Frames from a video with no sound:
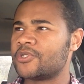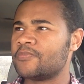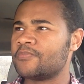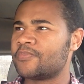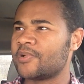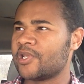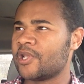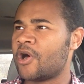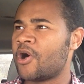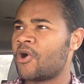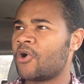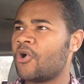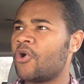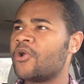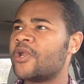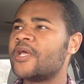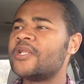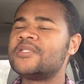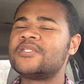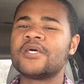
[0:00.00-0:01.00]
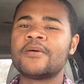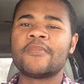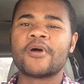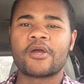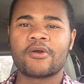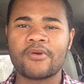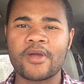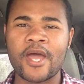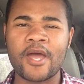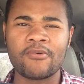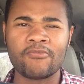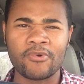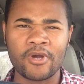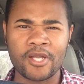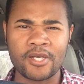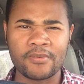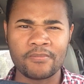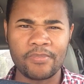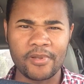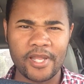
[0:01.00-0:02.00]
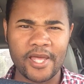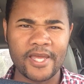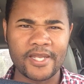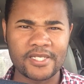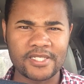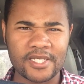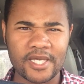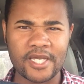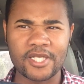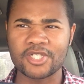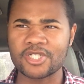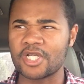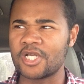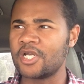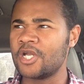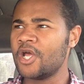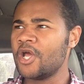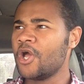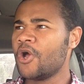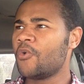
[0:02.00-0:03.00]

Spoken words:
belong on a Democrat-run plantation